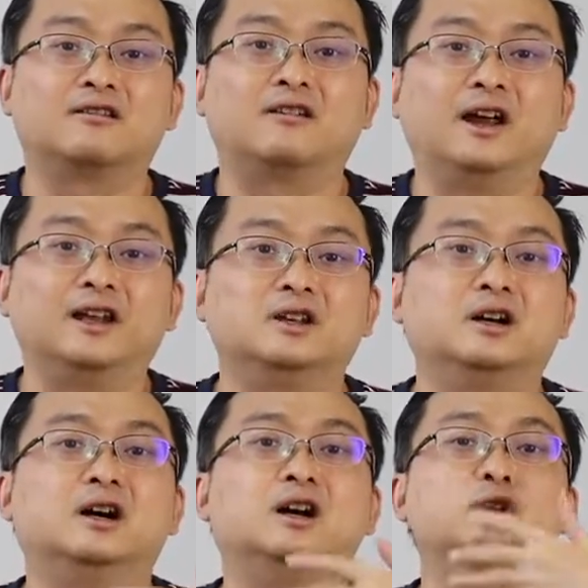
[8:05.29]
right,
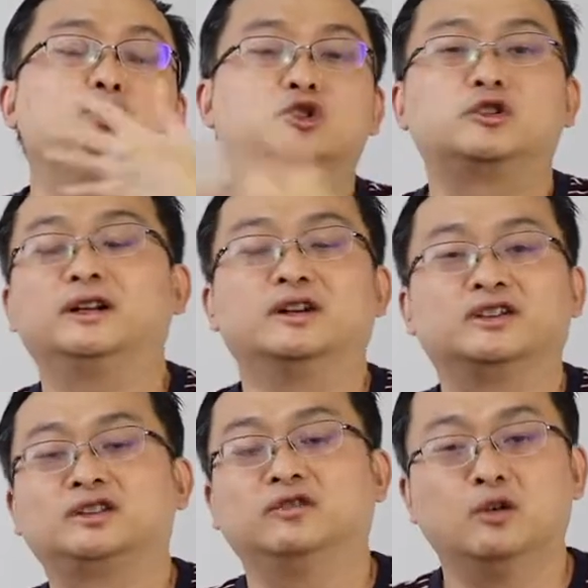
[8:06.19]
it will trigger a
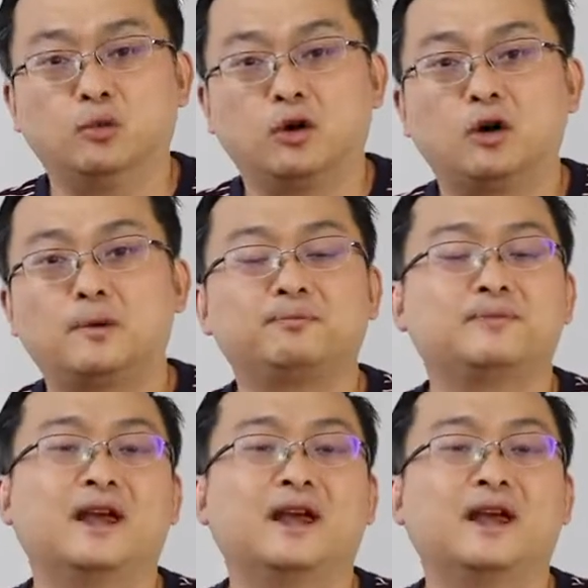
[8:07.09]
civil war,